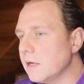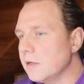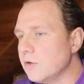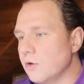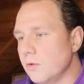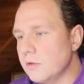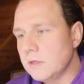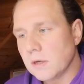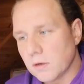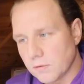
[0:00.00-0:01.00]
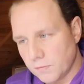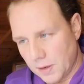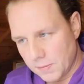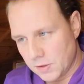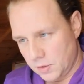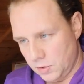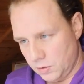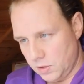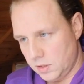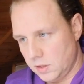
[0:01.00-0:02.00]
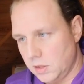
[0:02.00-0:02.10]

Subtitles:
and you don't see a lot of women to do it.